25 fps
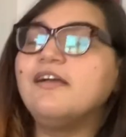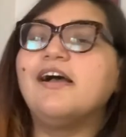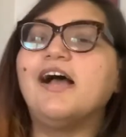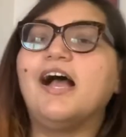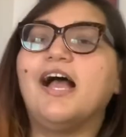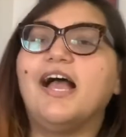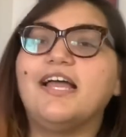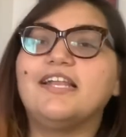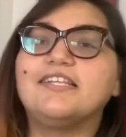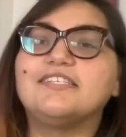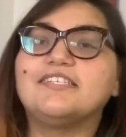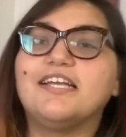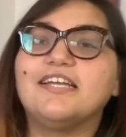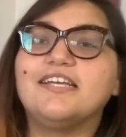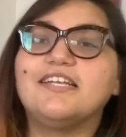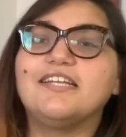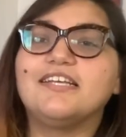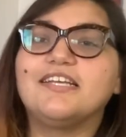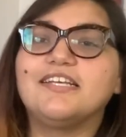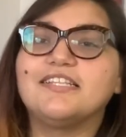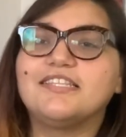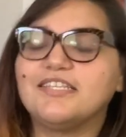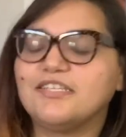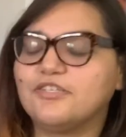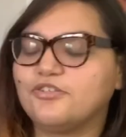I decided to
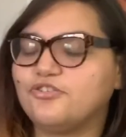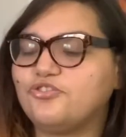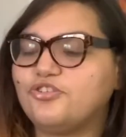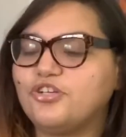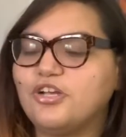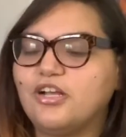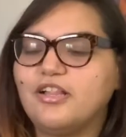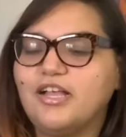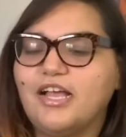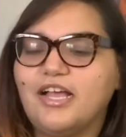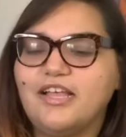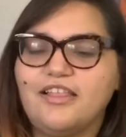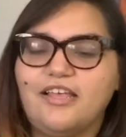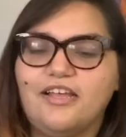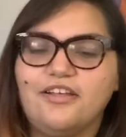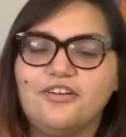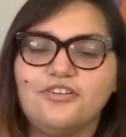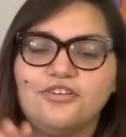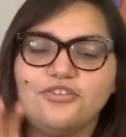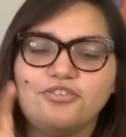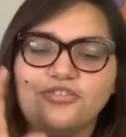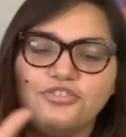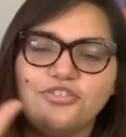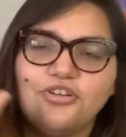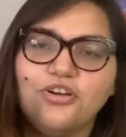get this gel
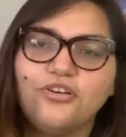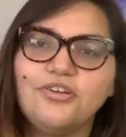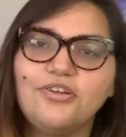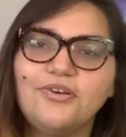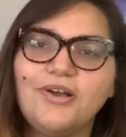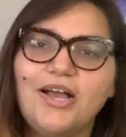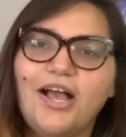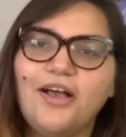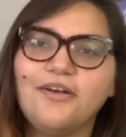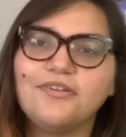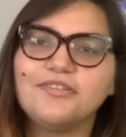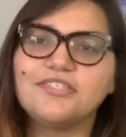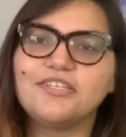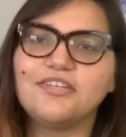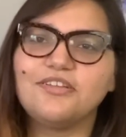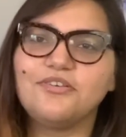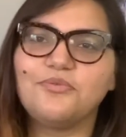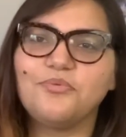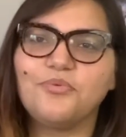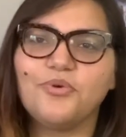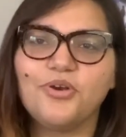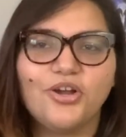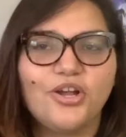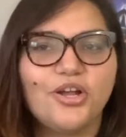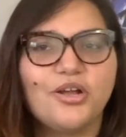eyeliner. Don't know how it's going to
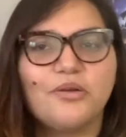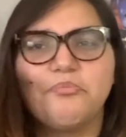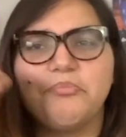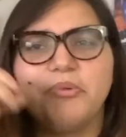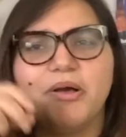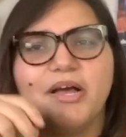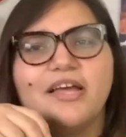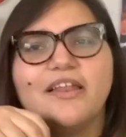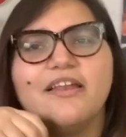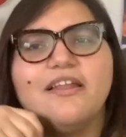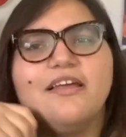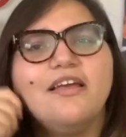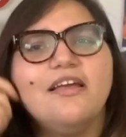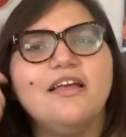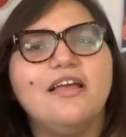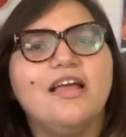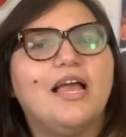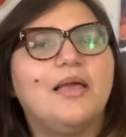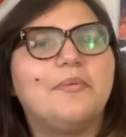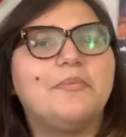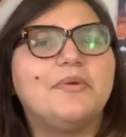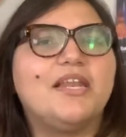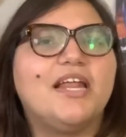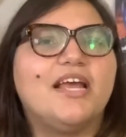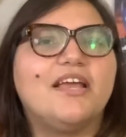work, but
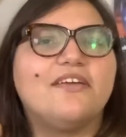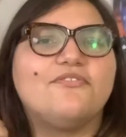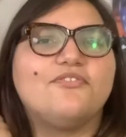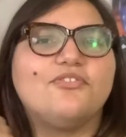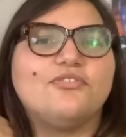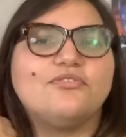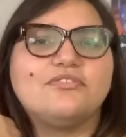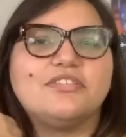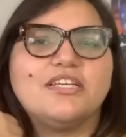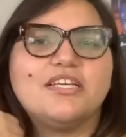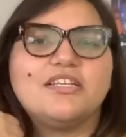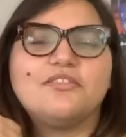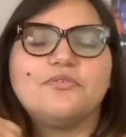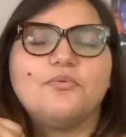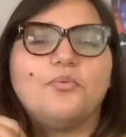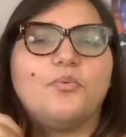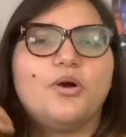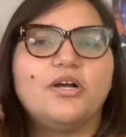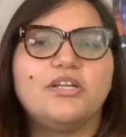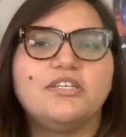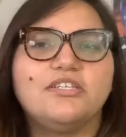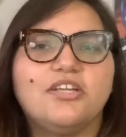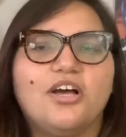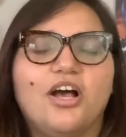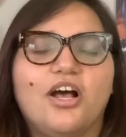I mean, I've used like the
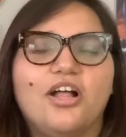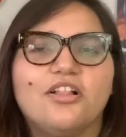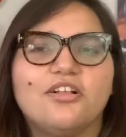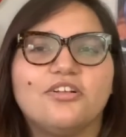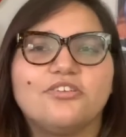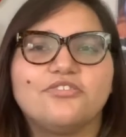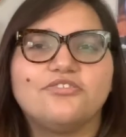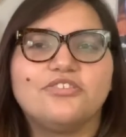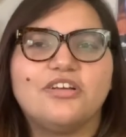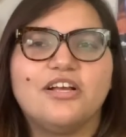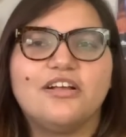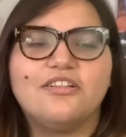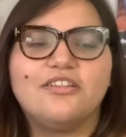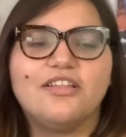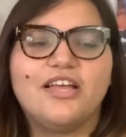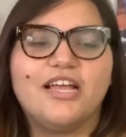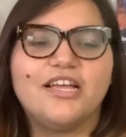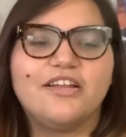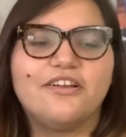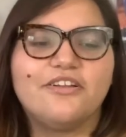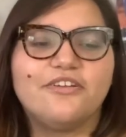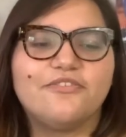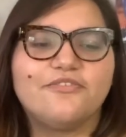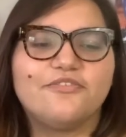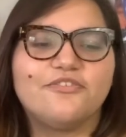$1 gel
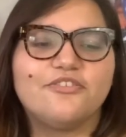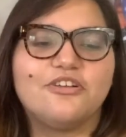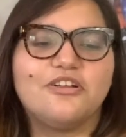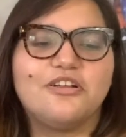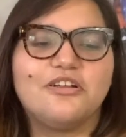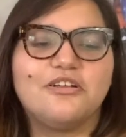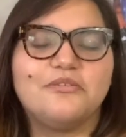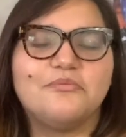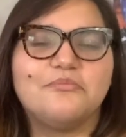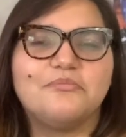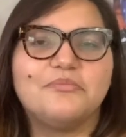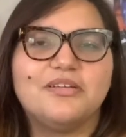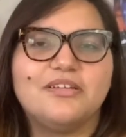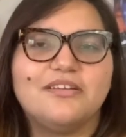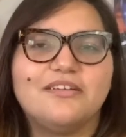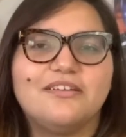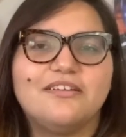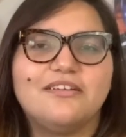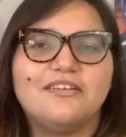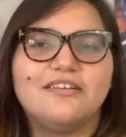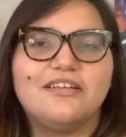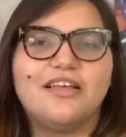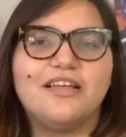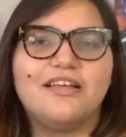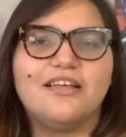liner from
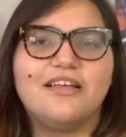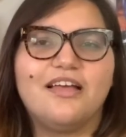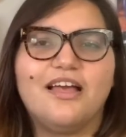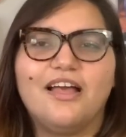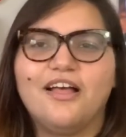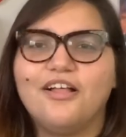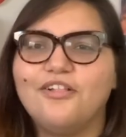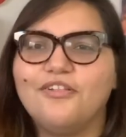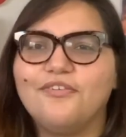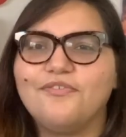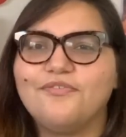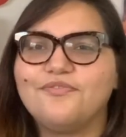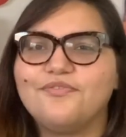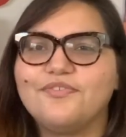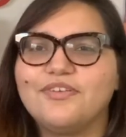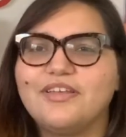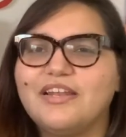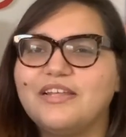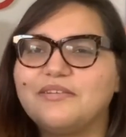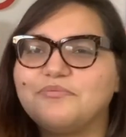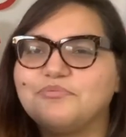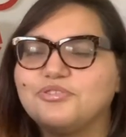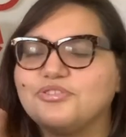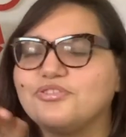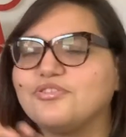e.l.f. and
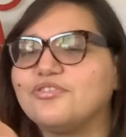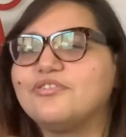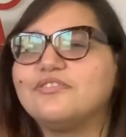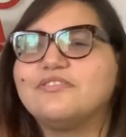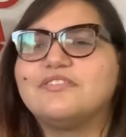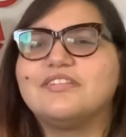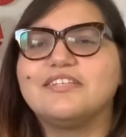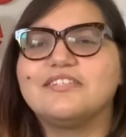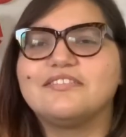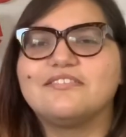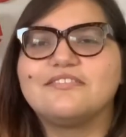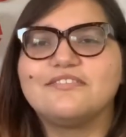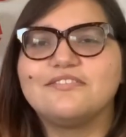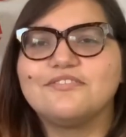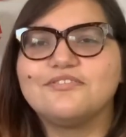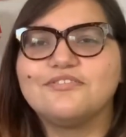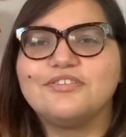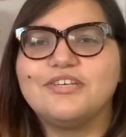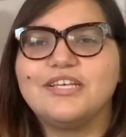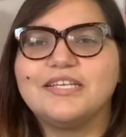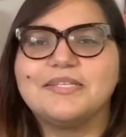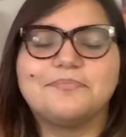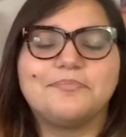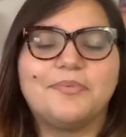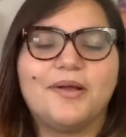I'm sure this
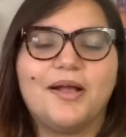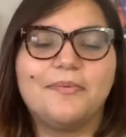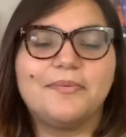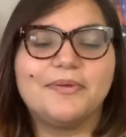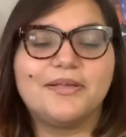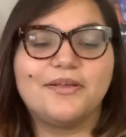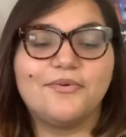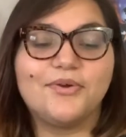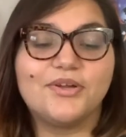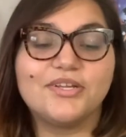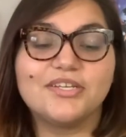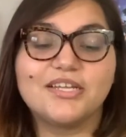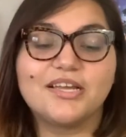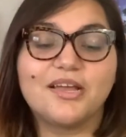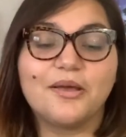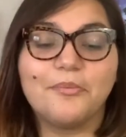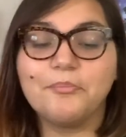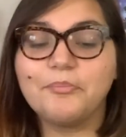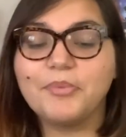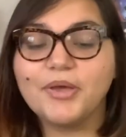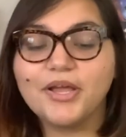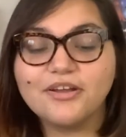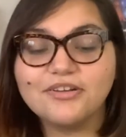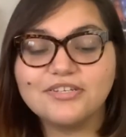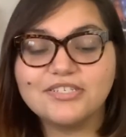is probably going to
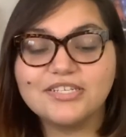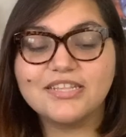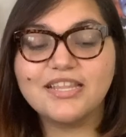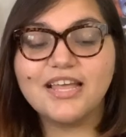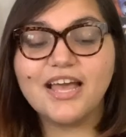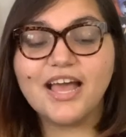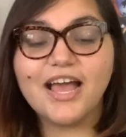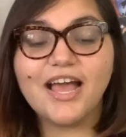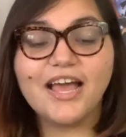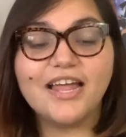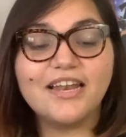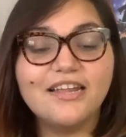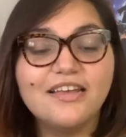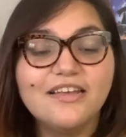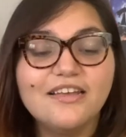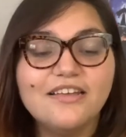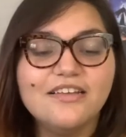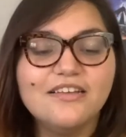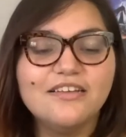compare to that.